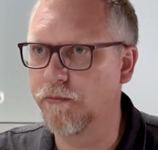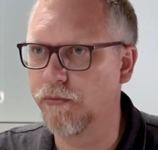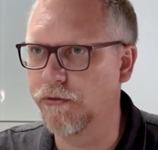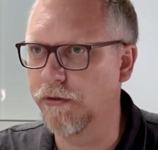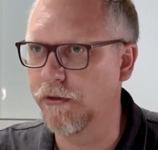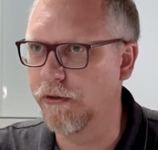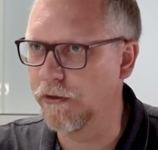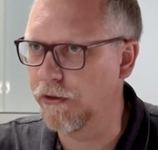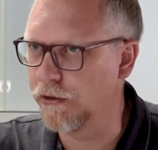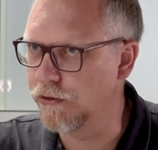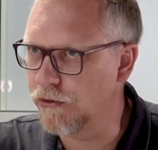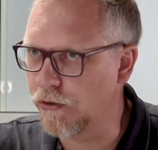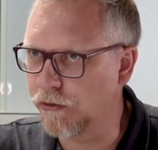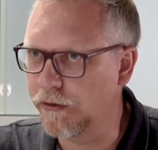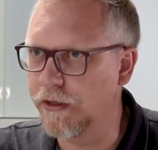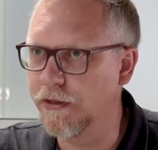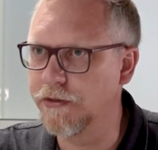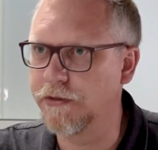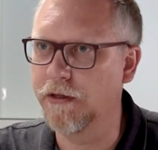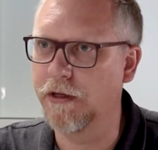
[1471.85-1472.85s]
Putin is
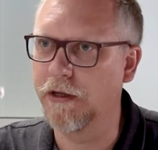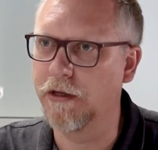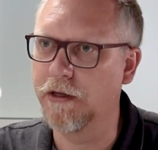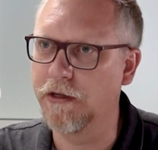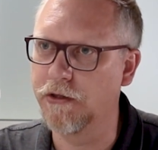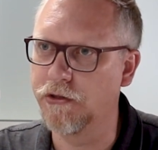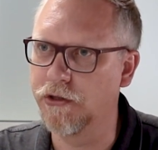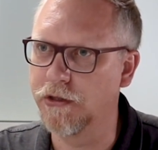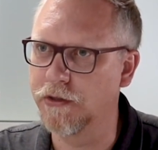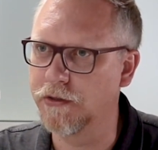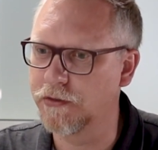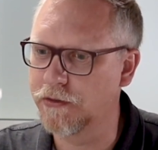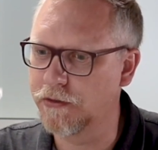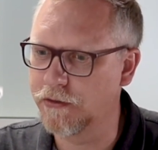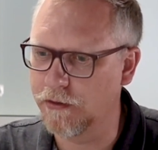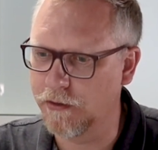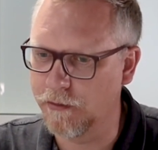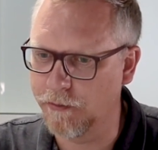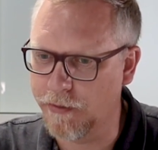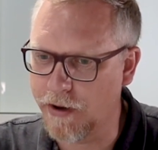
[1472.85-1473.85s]
not listening, he
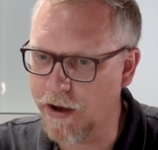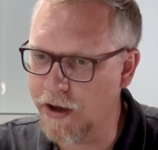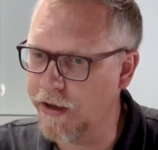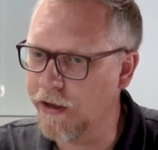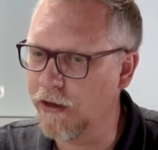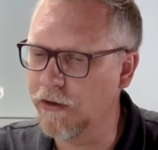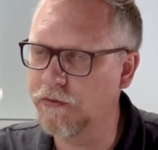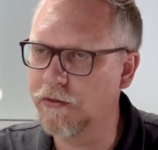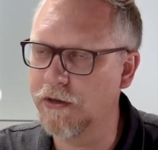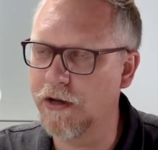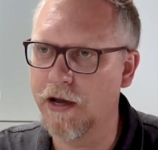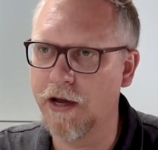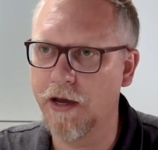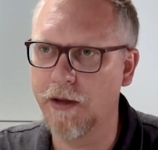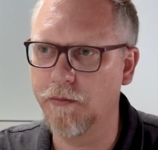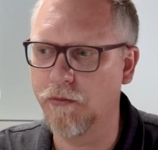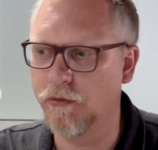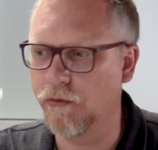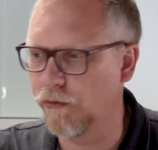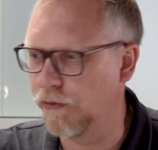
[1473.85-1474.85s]
just buying
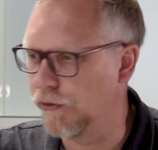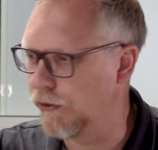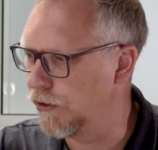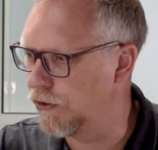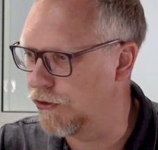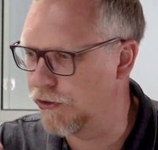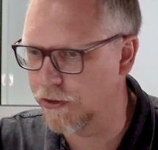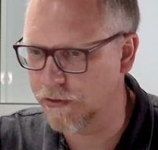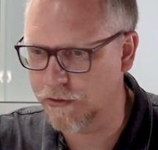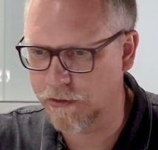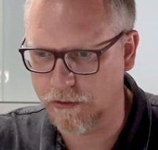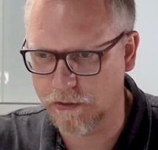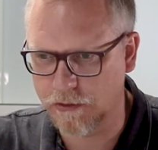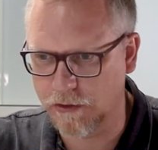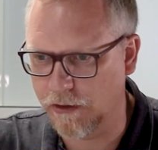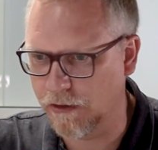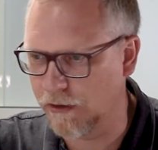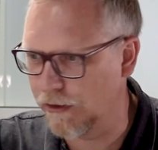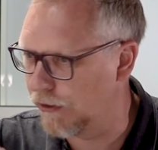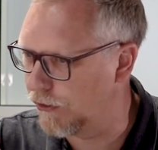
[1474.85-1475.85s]
time, or he just
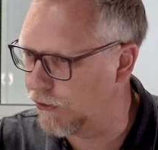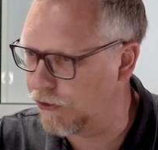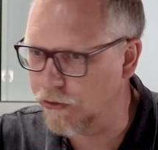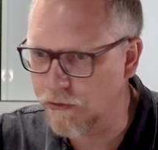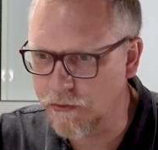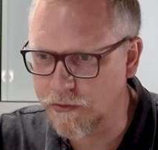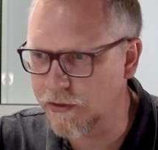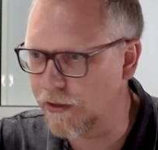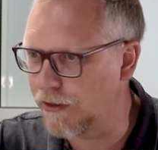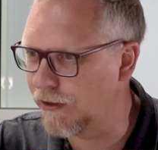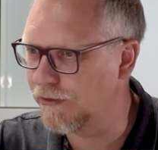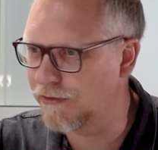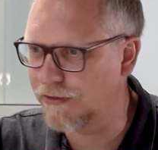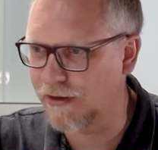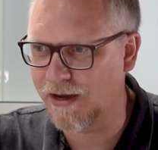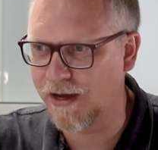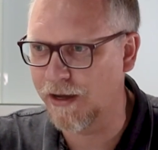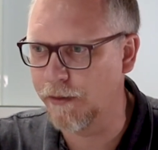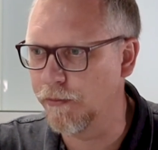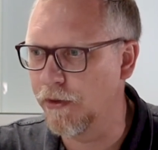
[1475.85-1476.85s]
using
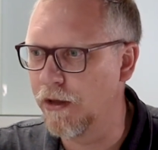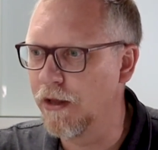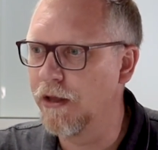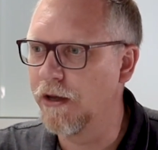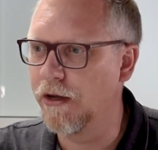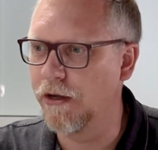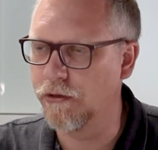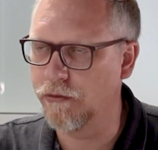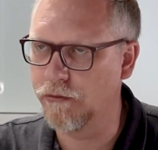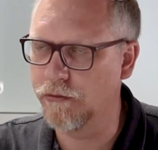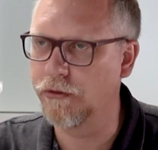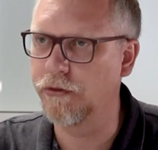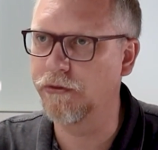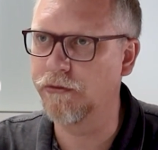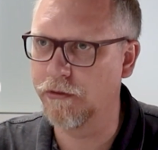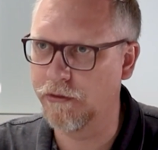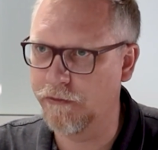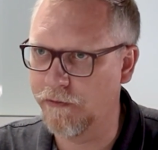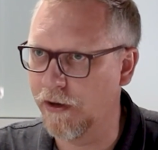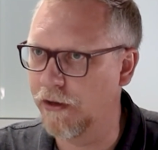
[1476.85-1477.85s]
time in order
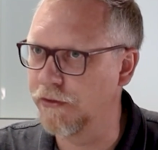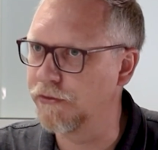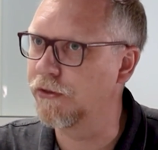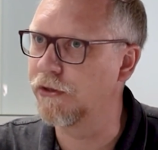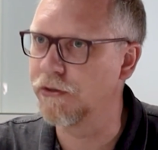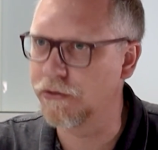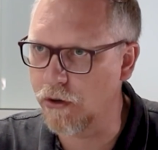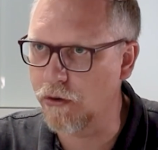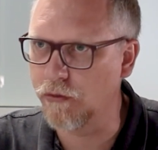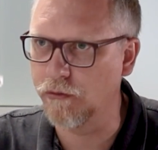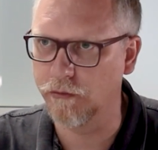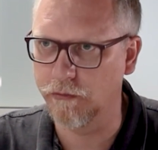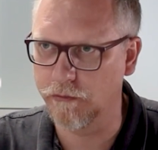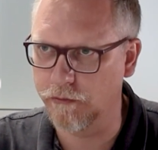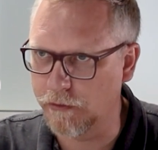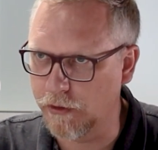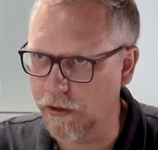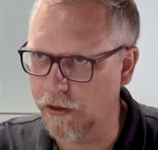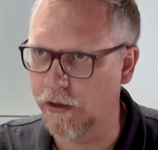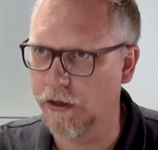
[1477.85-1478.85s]
to advance his
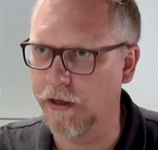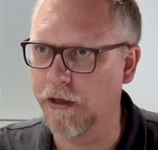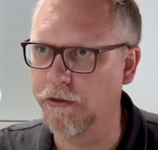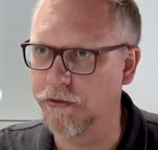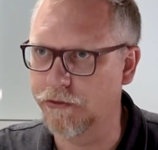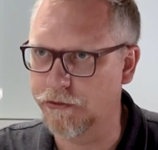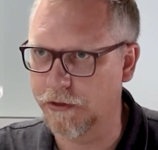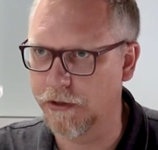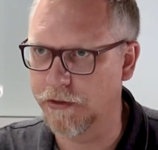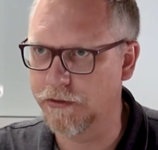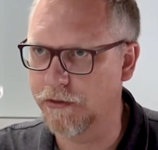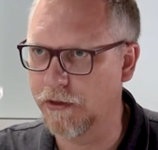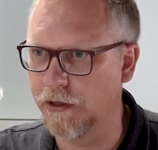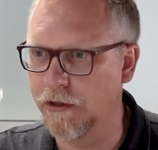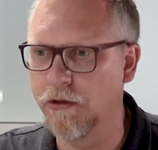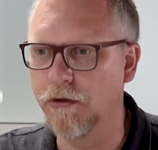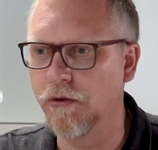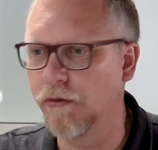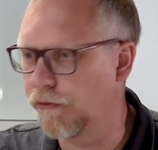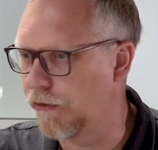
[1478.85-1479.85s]
own interests
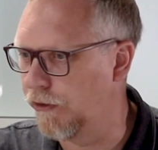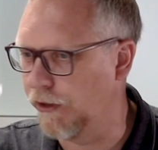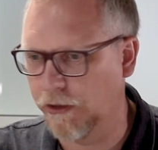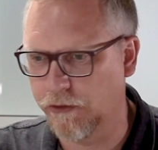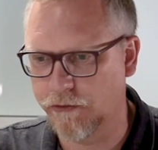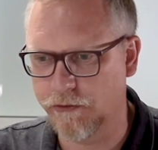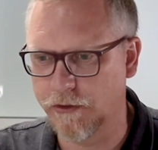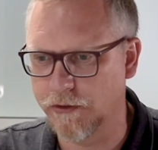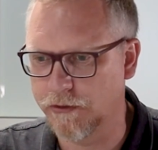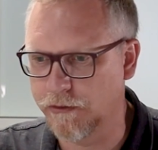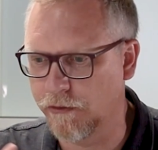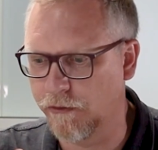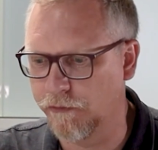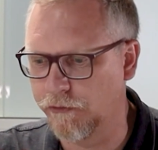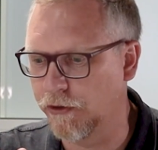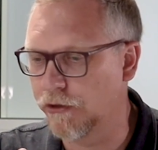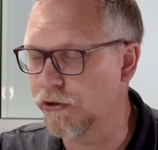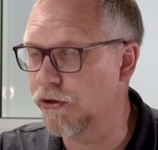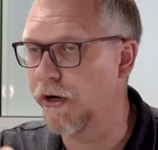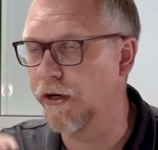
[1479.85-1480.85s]
and not the interests
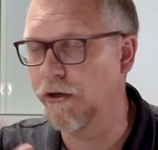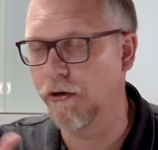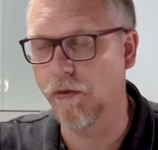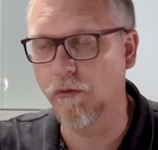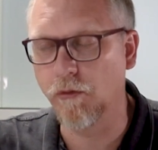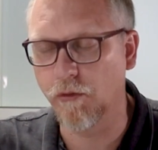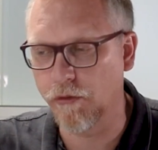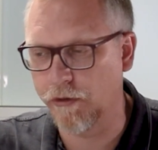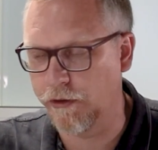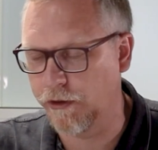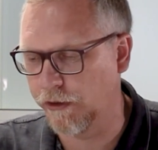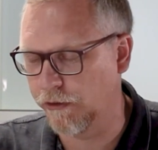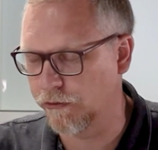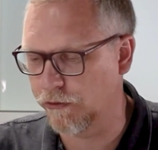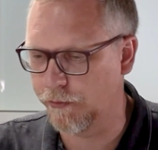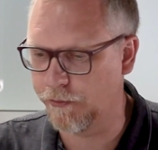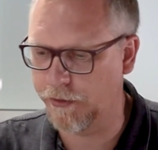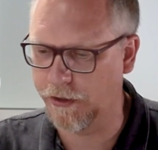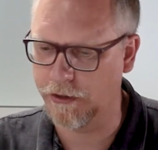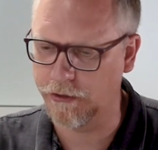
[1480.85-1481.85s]
of Ukraine or the
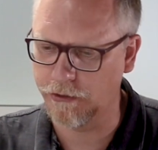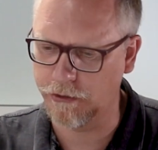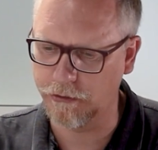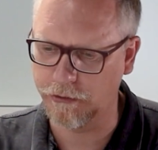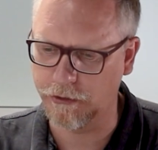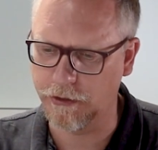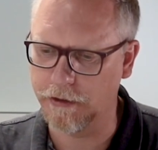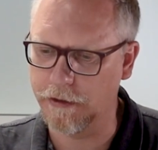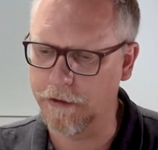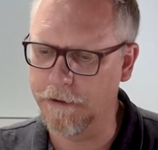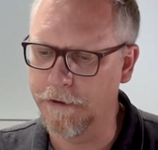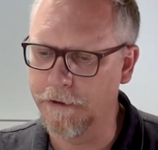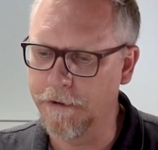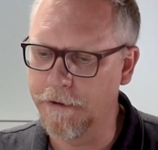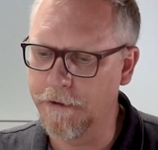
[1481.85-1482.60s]
European Union.